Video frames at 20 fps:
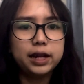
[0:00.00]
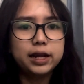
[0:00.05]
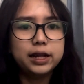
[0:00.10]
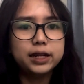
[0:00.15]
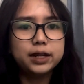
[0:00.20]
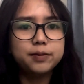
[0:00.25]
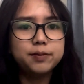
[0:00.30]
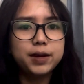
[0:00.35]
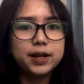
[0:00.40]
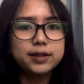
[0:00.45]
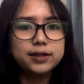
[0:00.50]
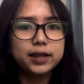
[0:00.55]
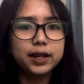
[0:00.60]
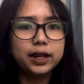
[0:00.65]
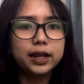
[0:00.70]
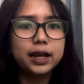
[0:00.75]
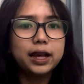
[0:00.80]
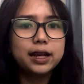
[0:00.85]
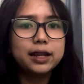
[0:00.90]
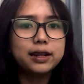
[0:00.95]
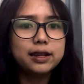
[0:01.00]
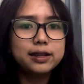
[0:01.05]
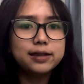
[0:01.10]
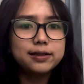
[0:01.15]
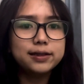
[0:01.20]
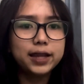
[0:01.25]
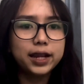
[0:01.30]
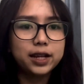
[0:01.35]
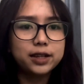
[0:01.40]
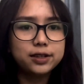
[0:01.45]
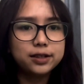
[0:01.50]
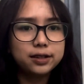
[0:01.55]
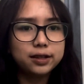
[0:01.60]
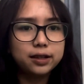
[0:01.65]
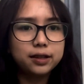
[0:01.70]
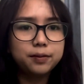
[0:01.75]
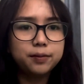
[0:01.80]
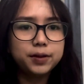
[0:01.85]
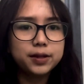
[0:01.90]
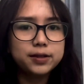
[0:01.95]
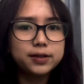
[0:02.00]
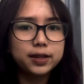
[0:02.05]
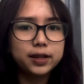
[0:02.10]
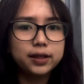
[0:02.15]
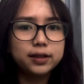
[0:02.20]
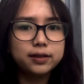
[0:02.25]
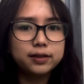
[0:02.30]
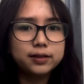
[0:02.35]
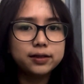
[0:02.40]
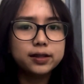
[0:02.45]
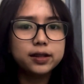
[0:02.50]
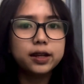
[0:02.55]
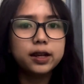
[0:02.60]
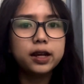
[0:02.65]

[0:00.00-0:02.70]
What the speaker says: The basic distinction present